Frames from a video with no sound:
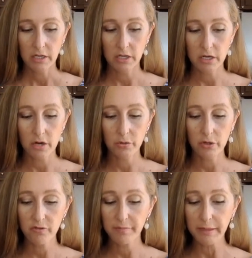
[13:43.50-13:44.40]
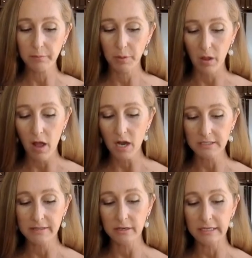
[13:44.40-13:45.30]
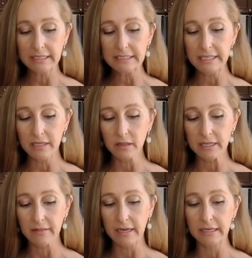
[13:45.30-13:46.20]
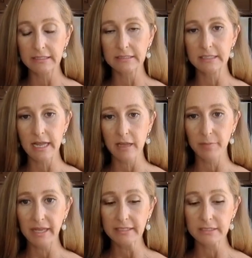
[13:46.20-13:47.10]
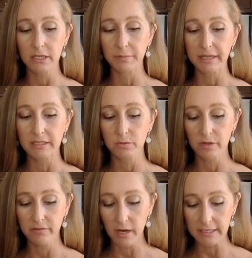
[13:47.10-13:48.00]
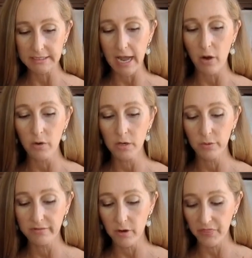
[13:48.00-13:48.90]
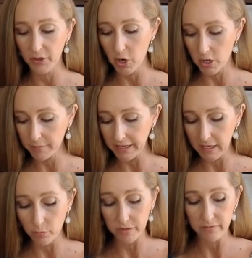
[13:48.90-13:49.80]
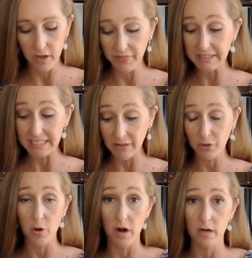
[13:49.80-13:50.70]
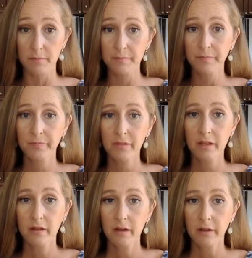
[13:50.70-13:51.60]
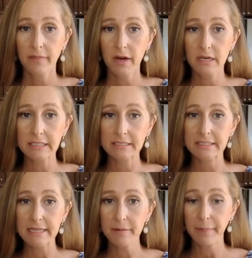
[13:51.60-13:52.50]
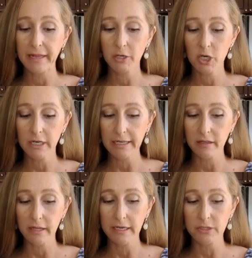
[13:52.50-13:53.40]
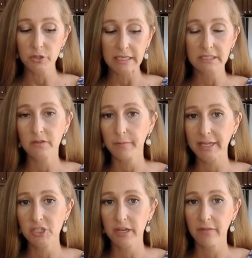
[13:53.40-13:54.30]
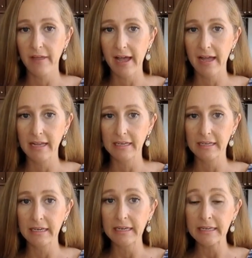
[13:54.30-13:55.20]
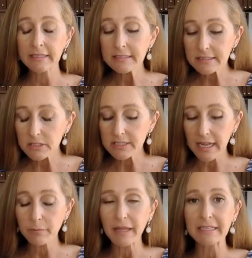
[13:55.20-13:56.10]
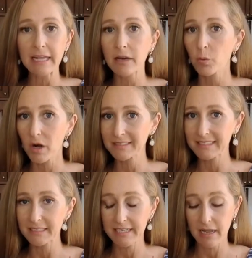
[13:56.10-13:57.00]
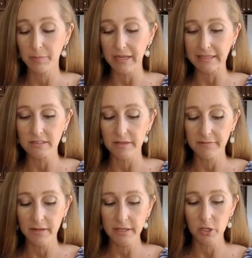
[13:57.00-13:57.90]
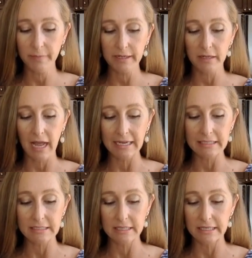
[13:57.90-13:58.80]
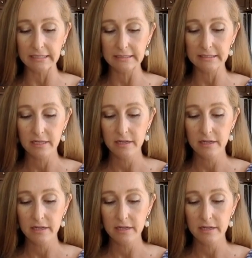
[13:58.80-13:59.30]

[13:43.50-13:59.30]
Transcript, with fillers: you know, you've been blocked. There is healing that needs to take place here because we've got a tower, we've got the hermit, and we've got the death card. There is deep inner healing and transformation that needs to take place and wants to take place. So I feel like you're being guided to this,